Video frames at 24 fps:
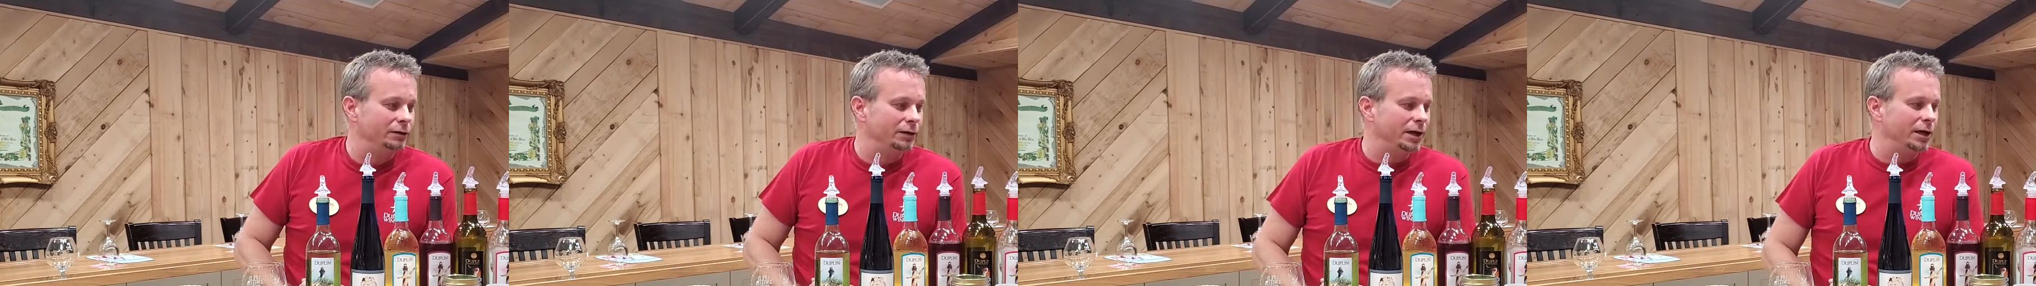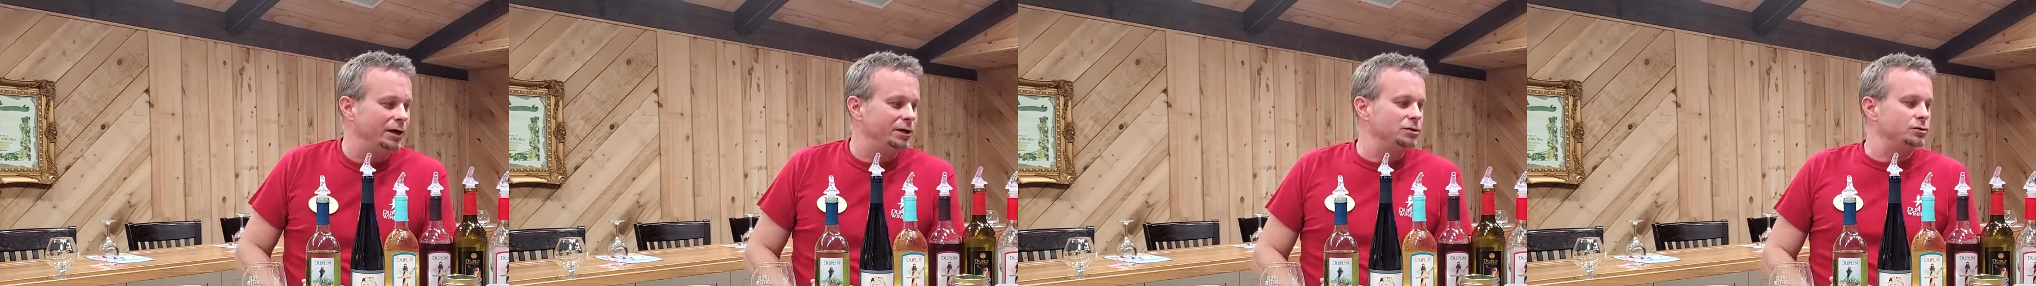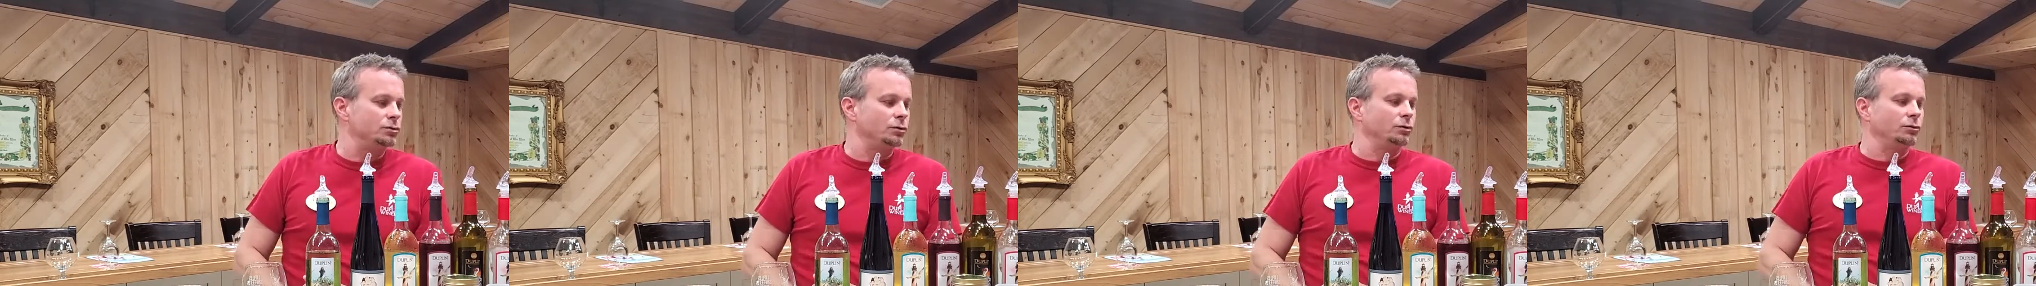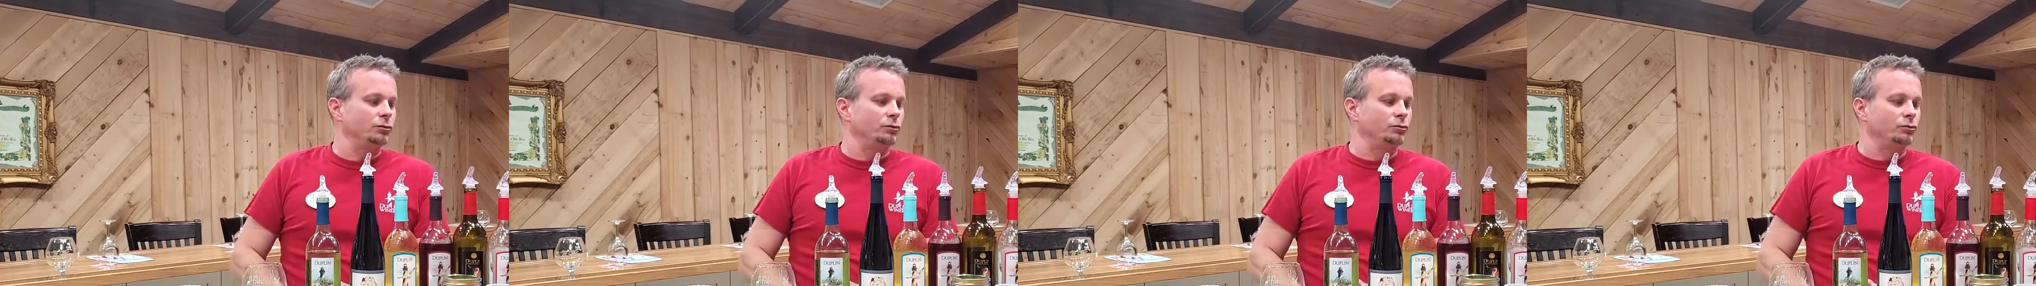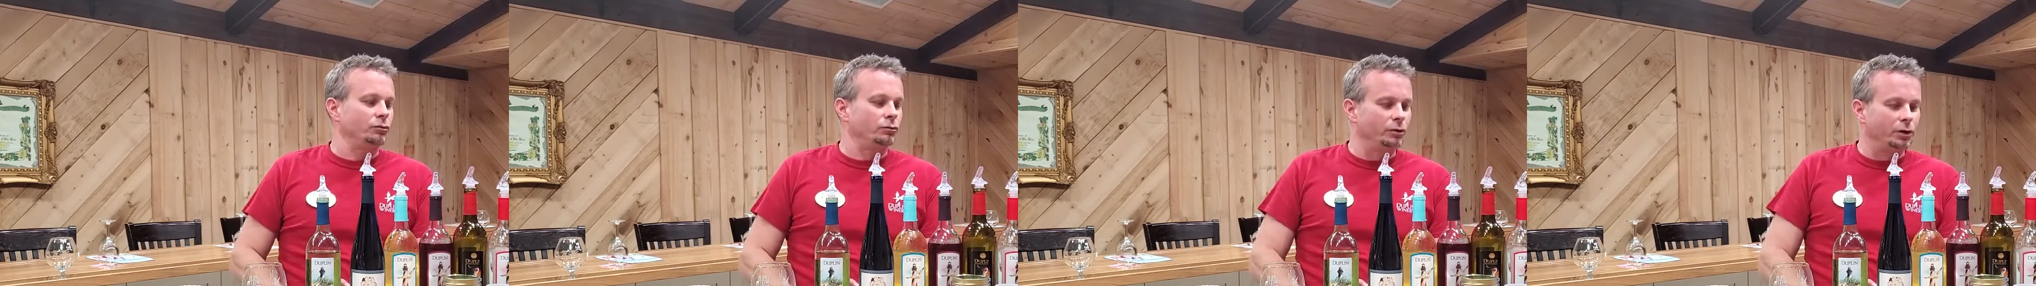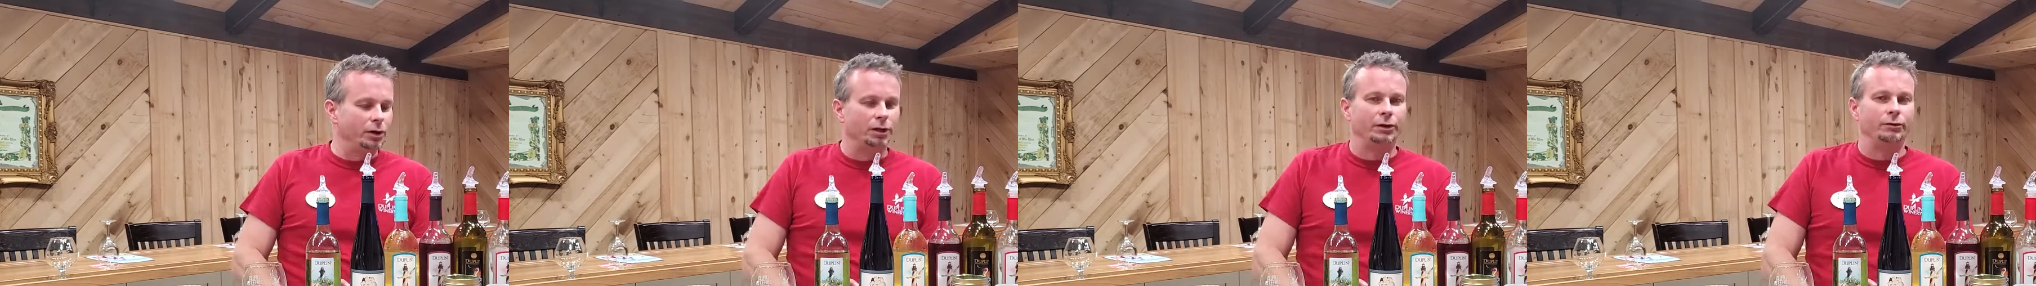That is a
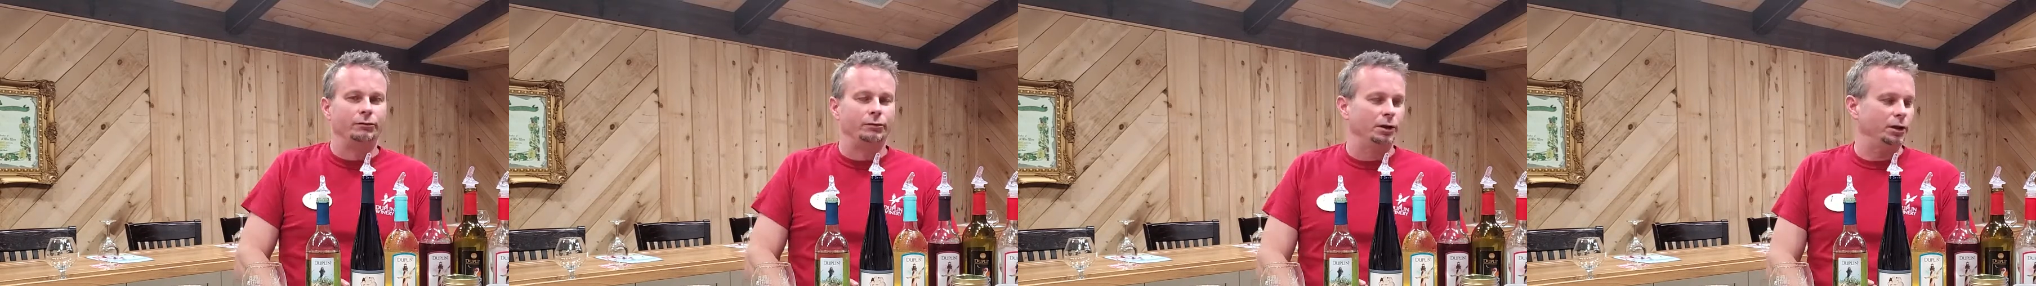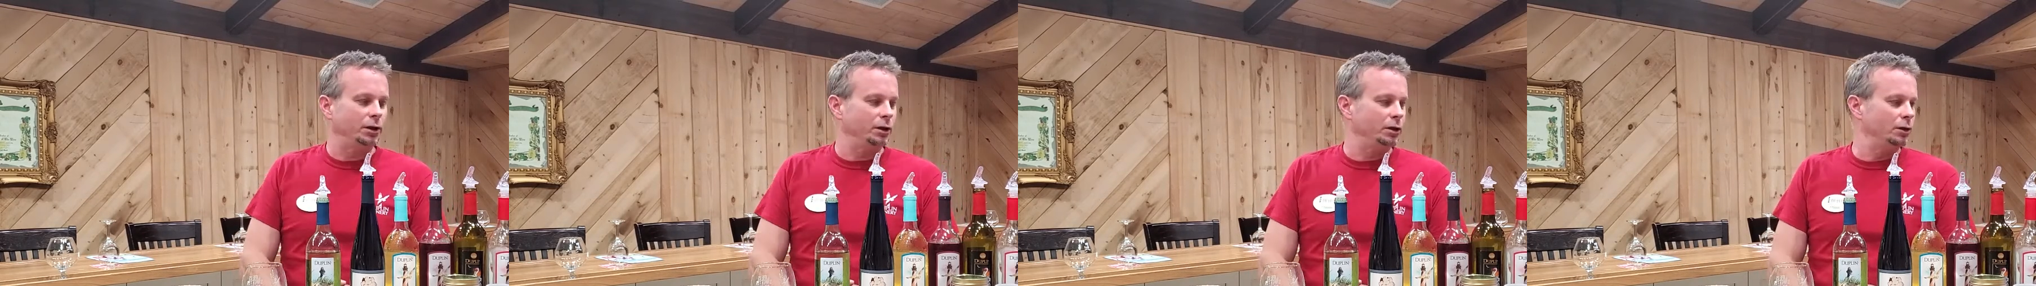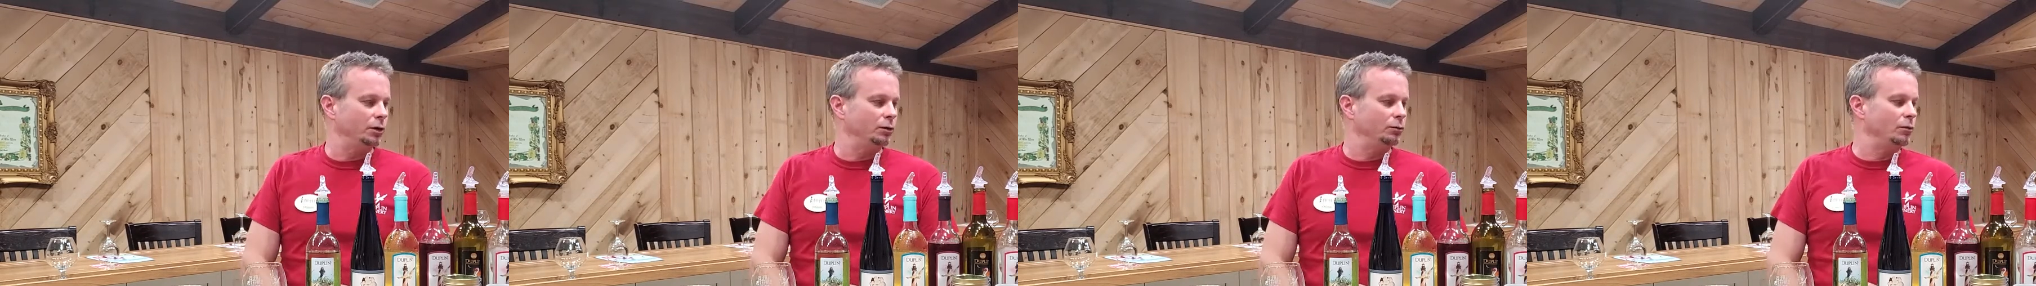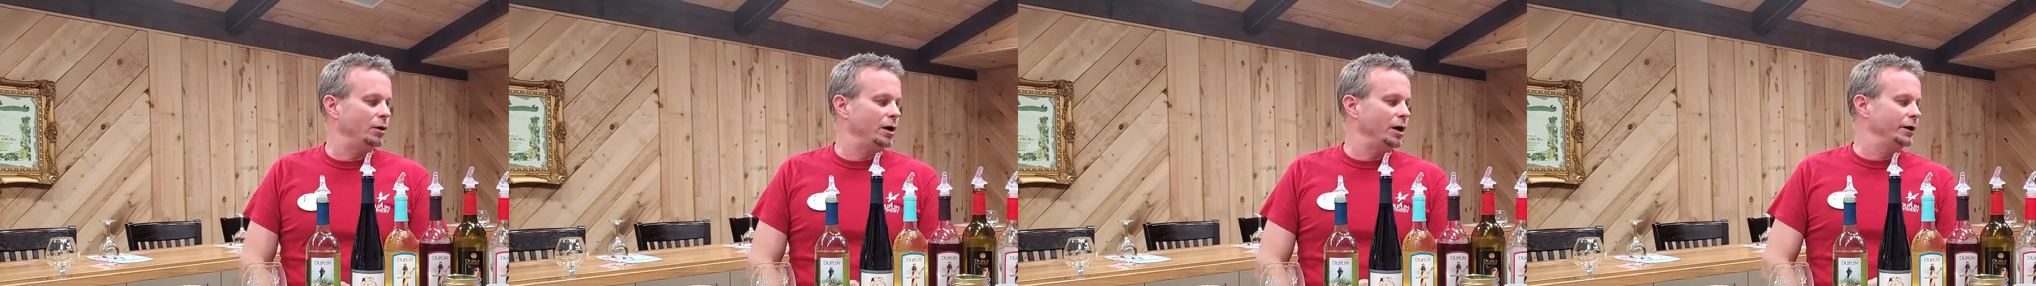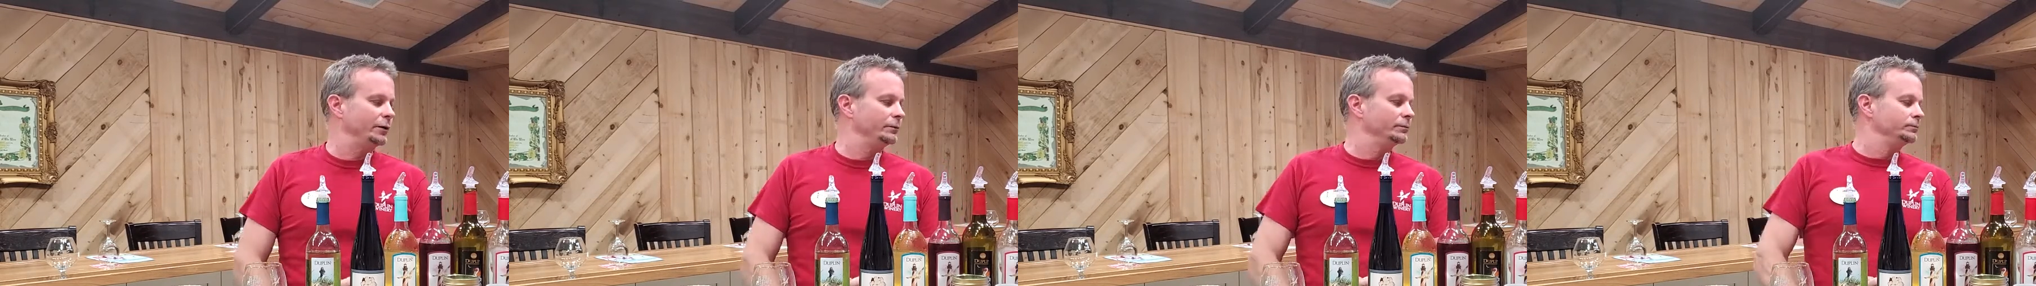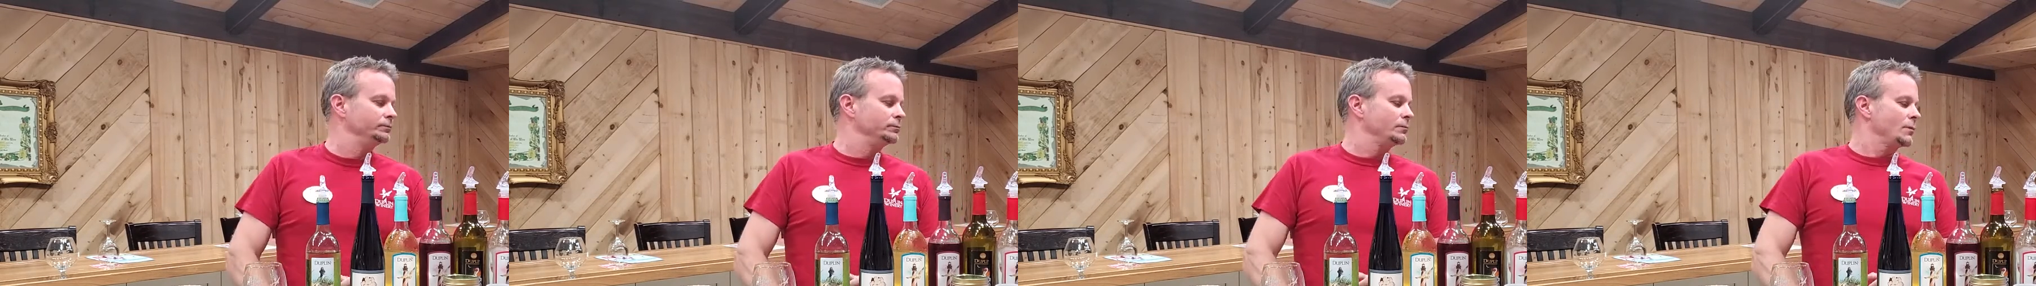really, really good
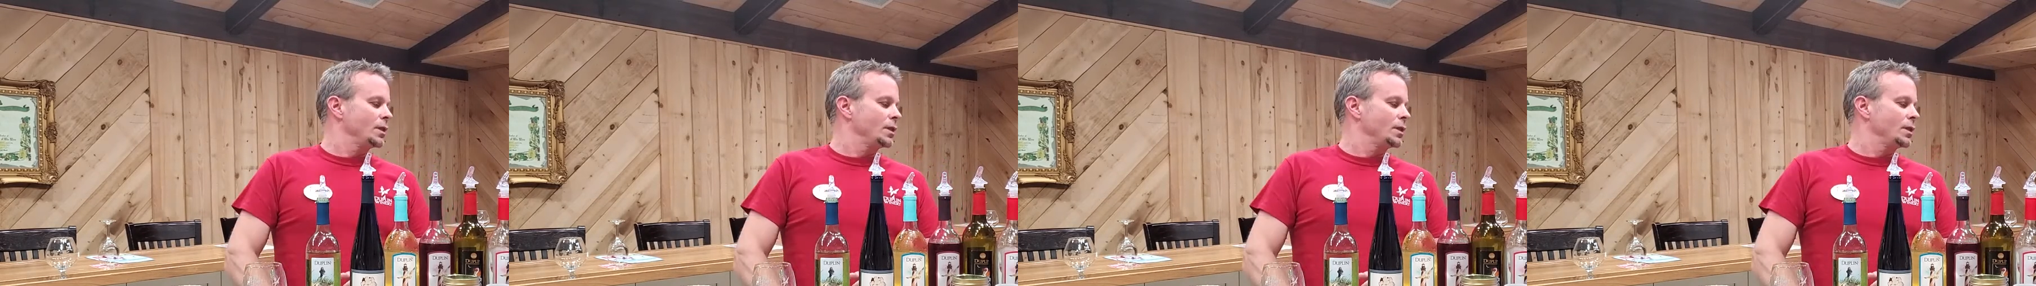wine.